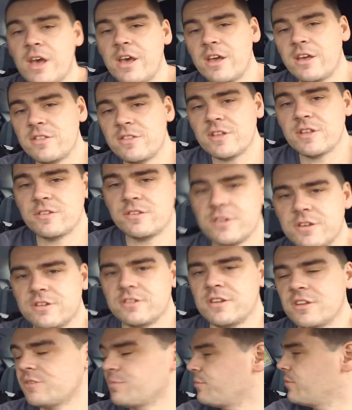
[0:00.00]
and that's it.
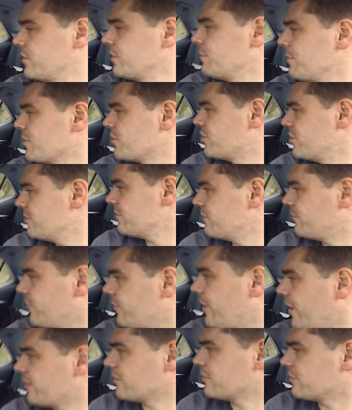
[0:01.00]
That's pretty much it for
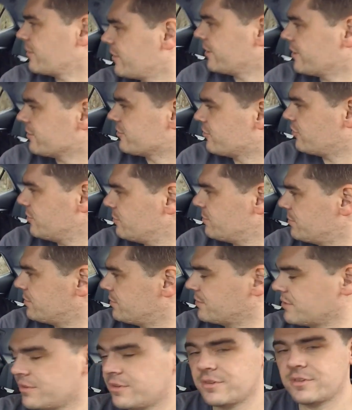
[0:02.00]
our entire trip.
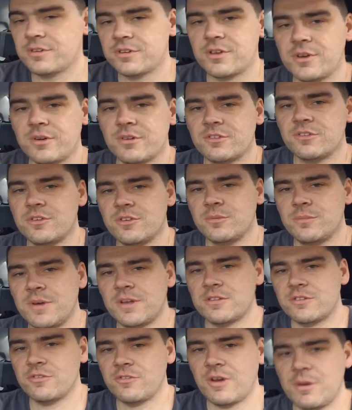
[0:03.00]
Going to
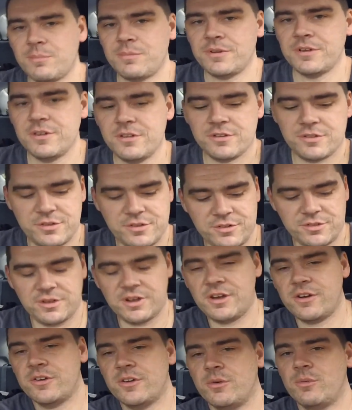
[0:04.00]
Mount Arapiles,
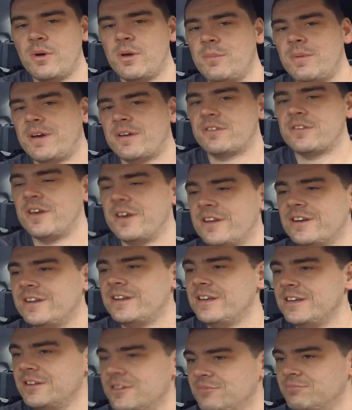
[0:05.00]
now on our way back to
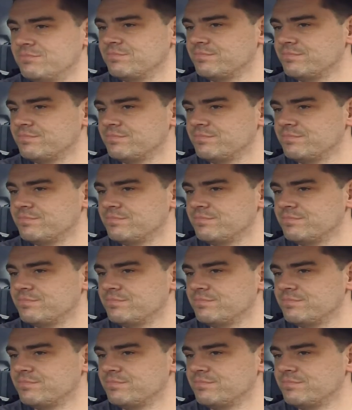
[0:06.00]
Adelaide.